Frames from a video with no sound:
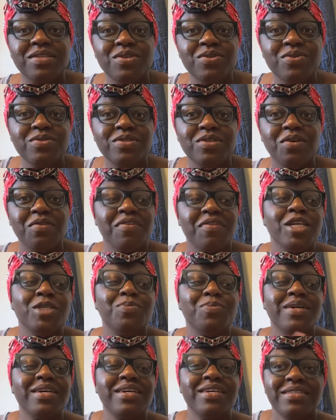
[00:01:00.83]
too, so
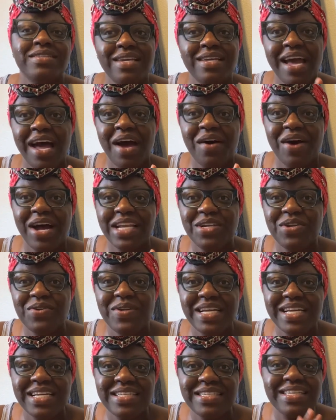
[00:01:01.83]
Facebook could see how I do
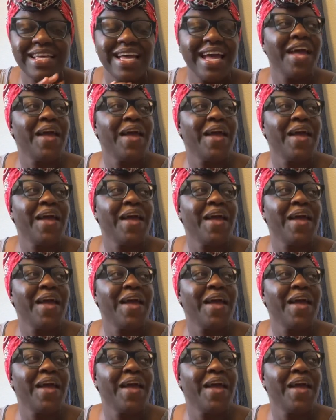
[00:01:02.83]
this.